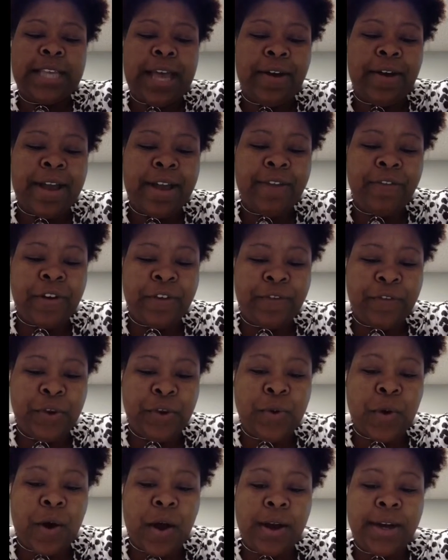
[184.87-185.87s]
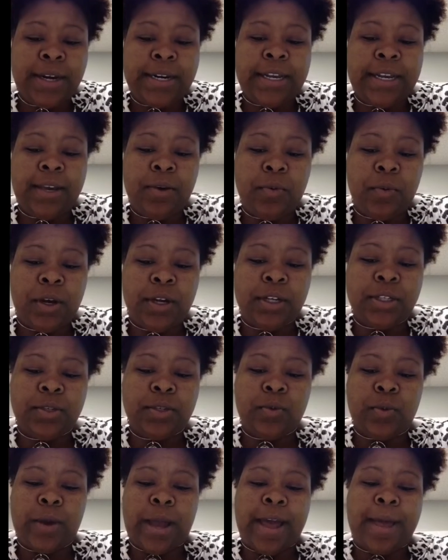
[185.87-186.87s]
However, if you are an It
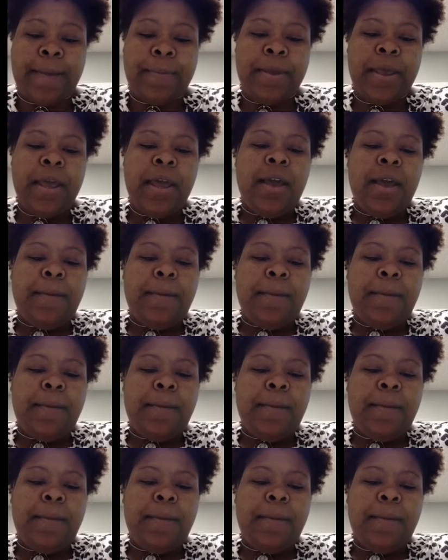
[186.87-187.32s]
Works rep,